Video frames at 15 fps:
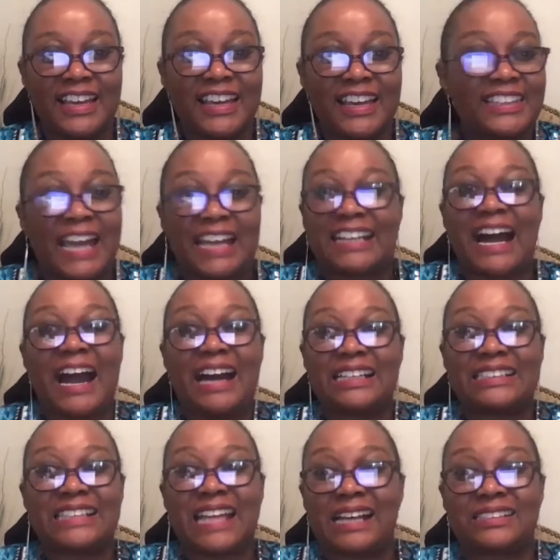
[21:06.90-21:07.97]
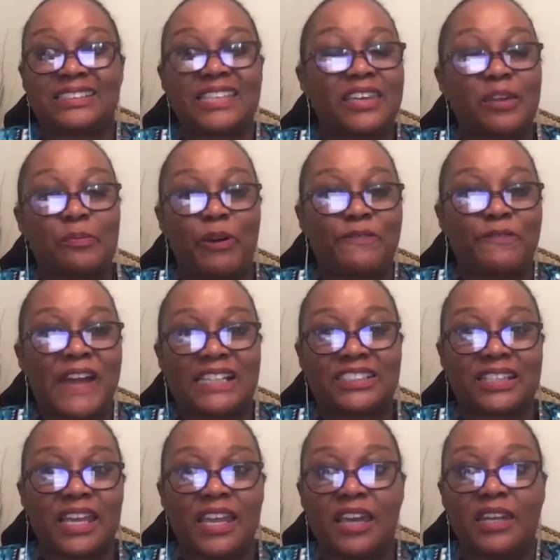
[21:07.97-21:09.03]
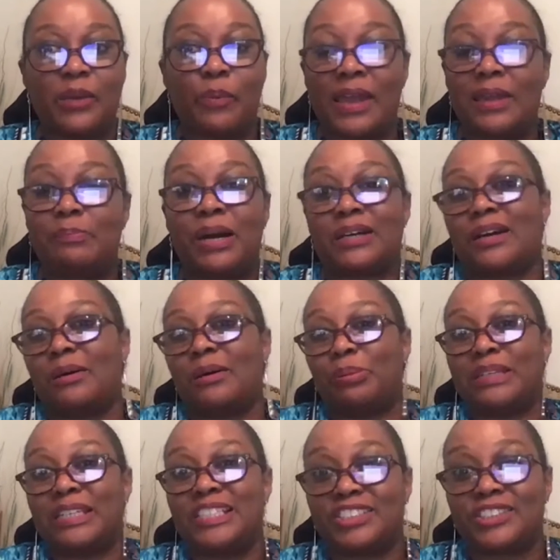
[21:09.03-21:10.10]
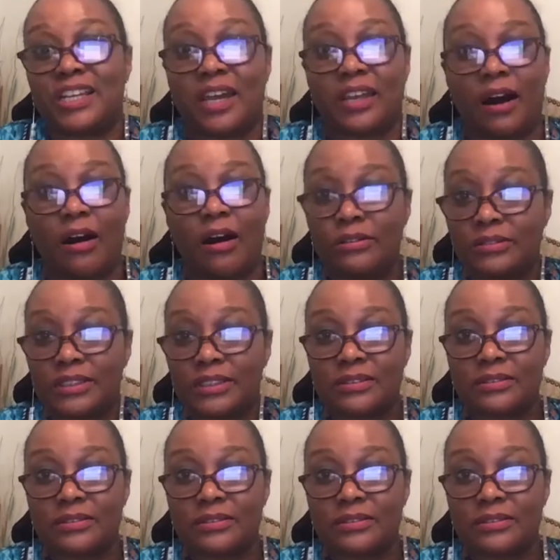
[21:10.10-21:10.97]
That God is not seeking perfection anyway, but completion and wholeness.